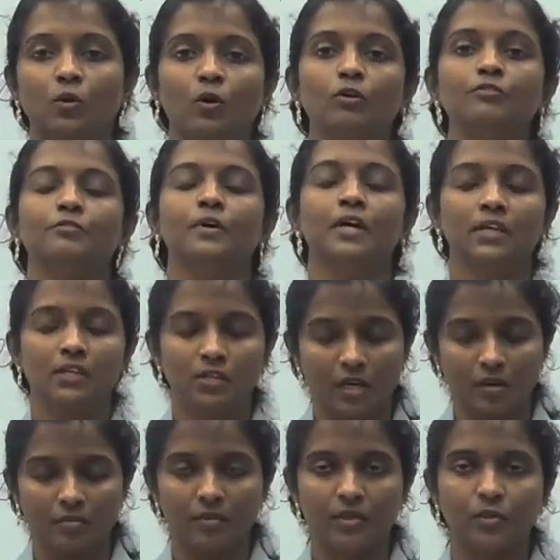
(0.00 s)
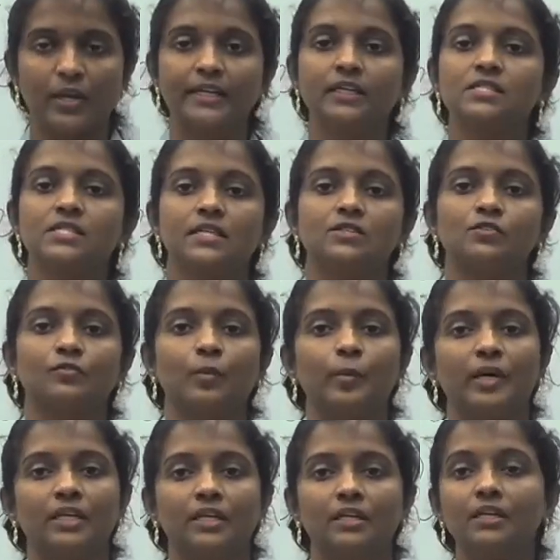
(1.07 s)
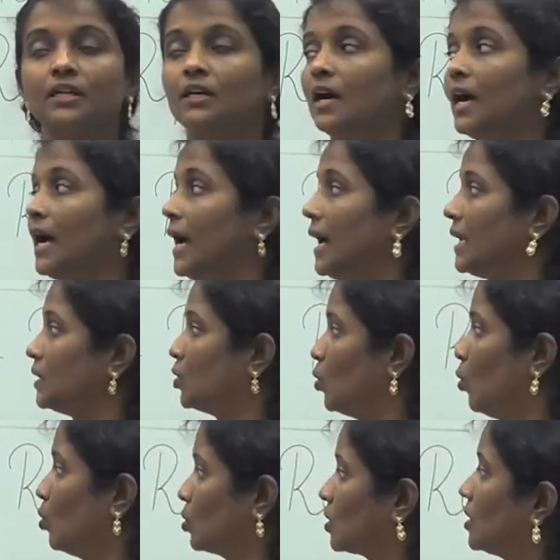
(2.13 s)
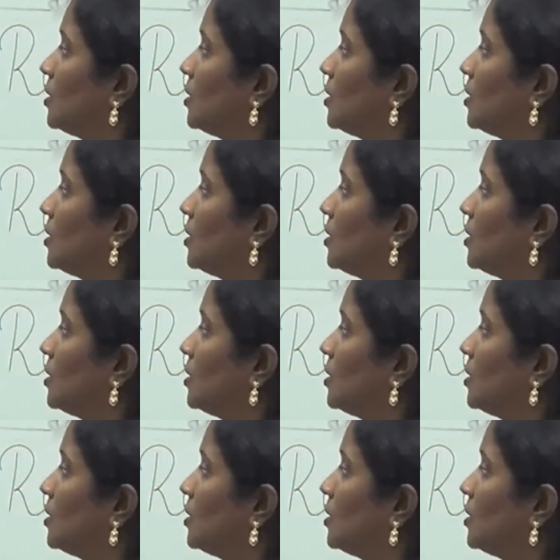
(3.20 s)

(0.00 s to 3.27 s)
of United States of America Al Gore